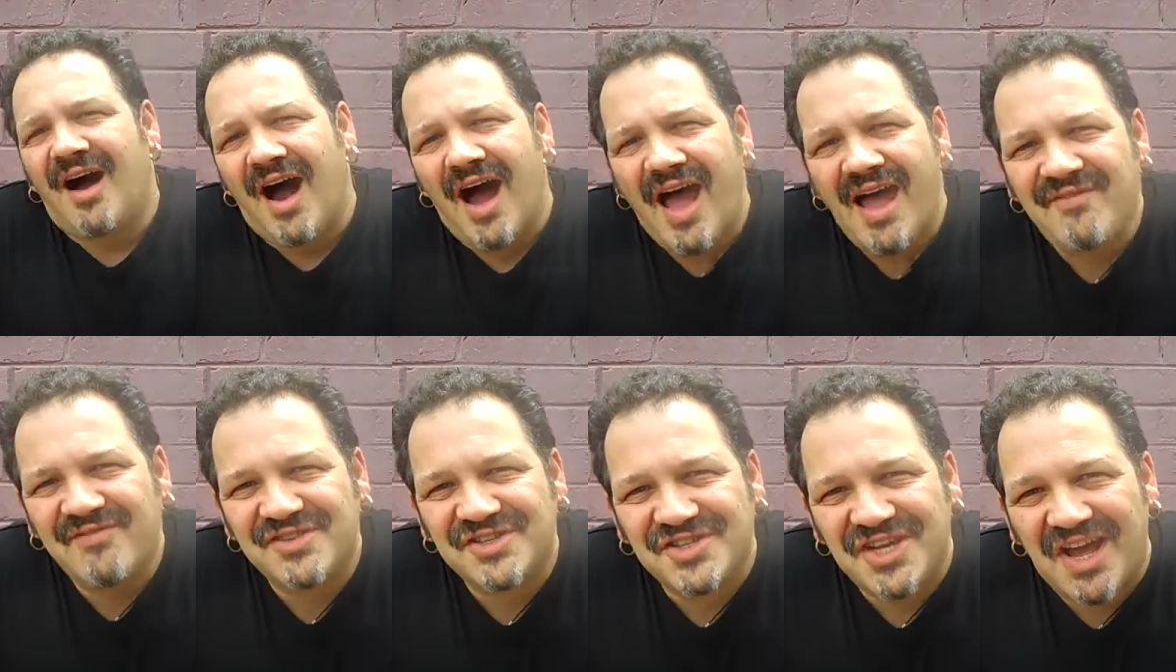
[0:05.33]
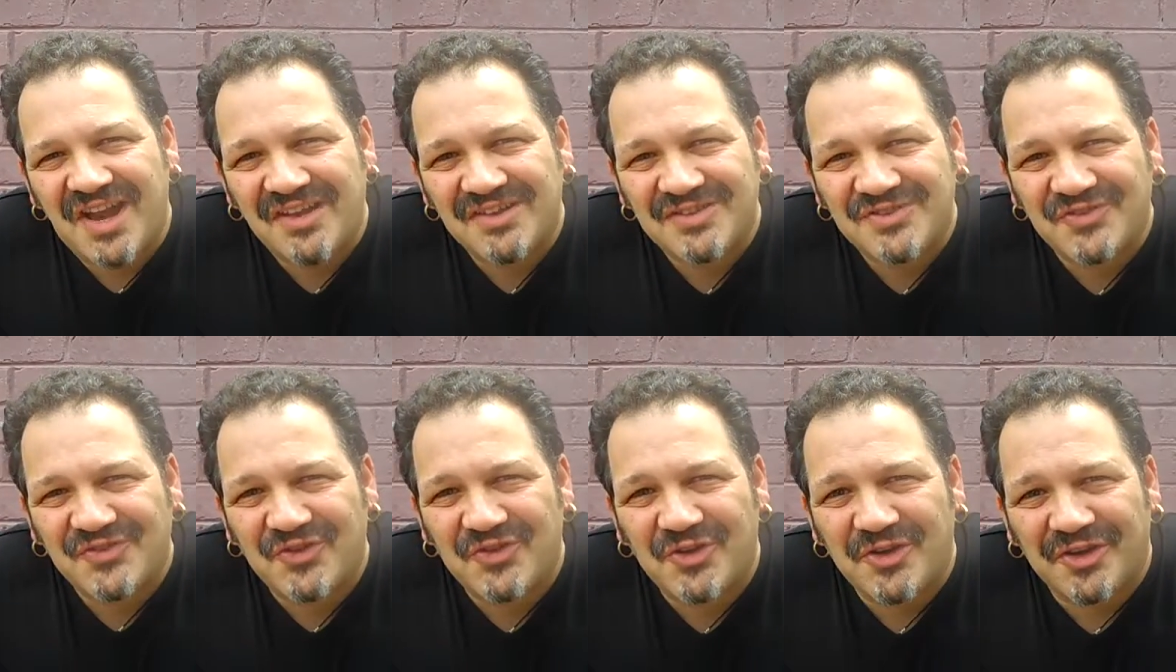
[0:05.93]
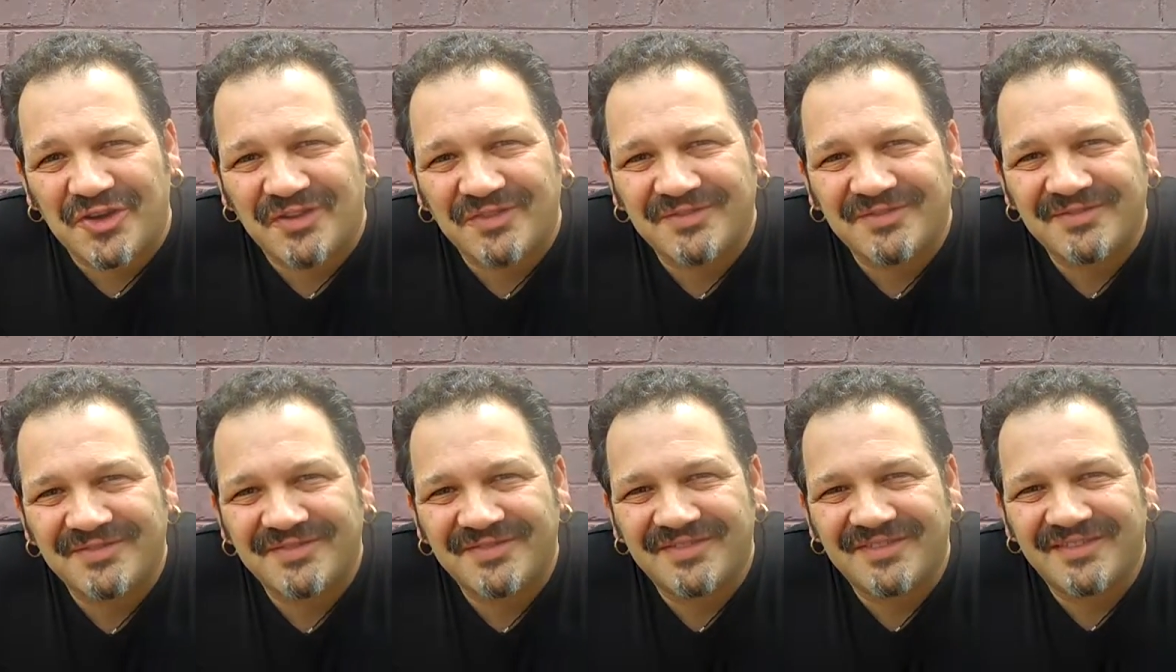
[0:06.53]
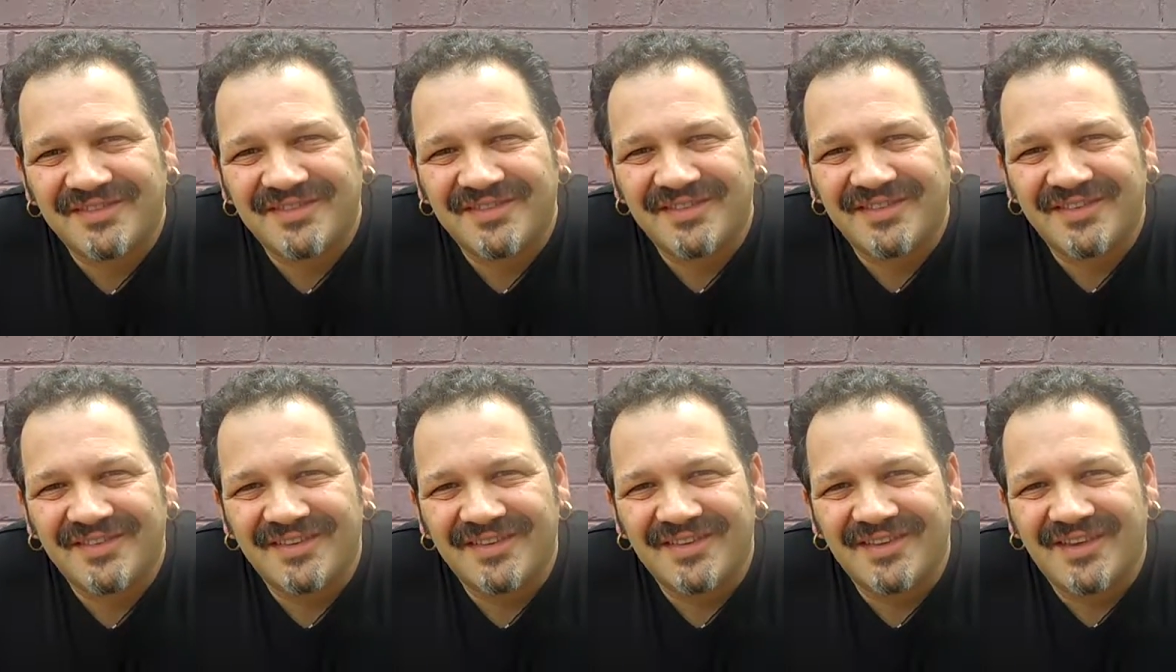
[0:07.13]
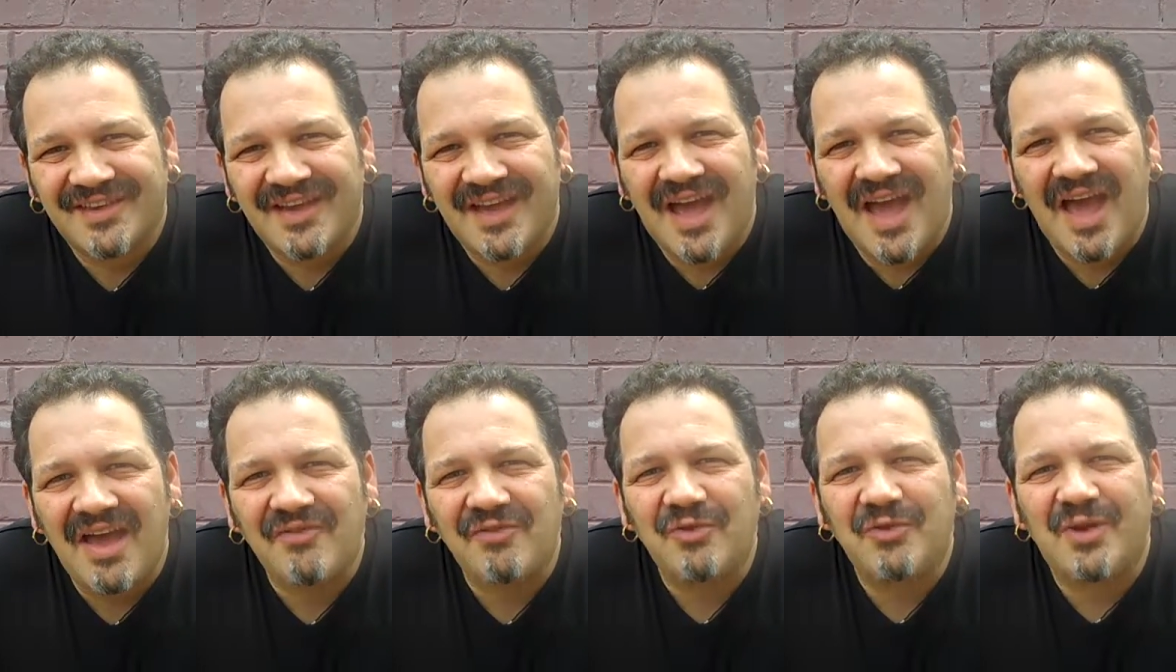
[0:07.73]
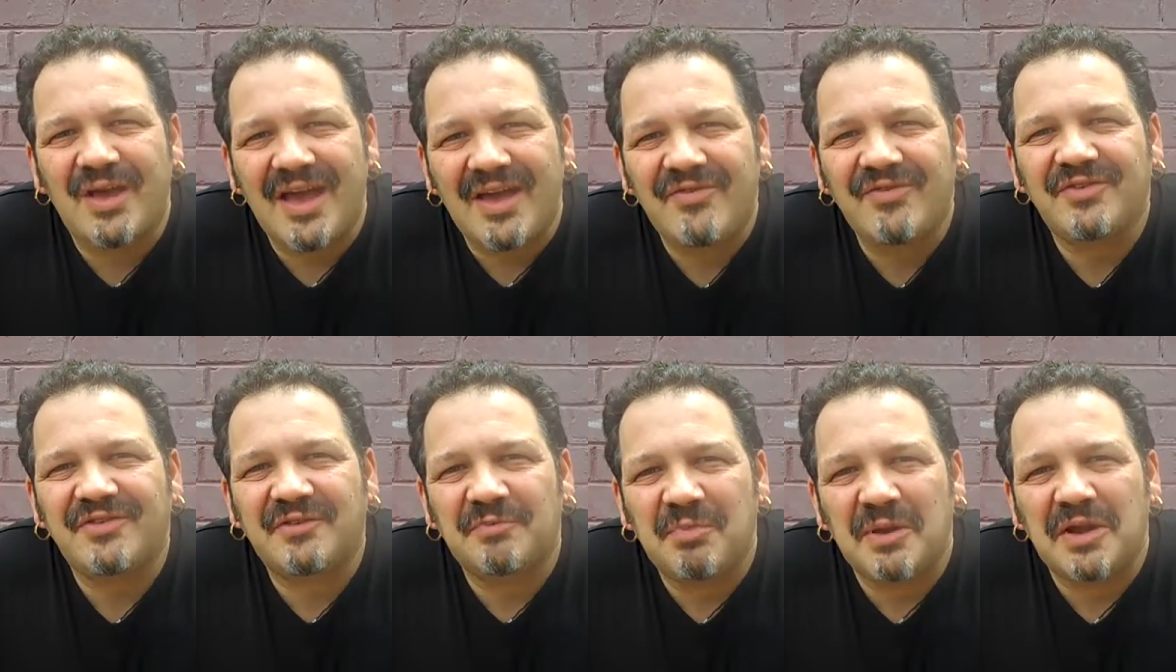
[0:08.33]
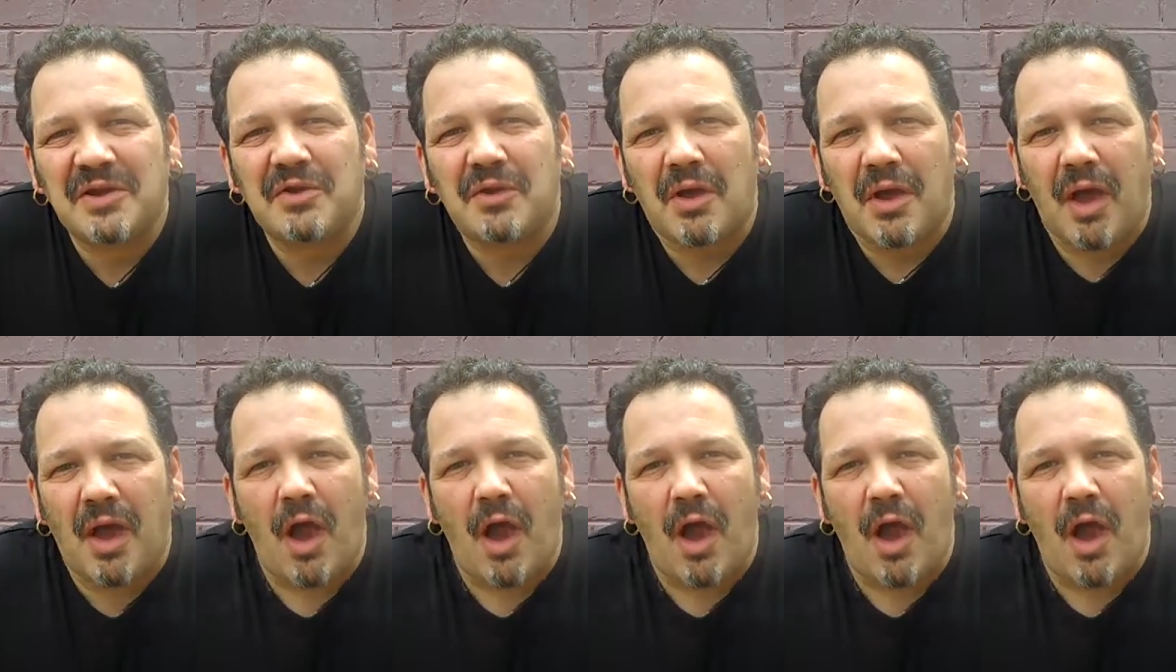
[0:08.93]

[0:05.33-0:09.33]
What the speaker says: I have a challenge for you. Have you ever spent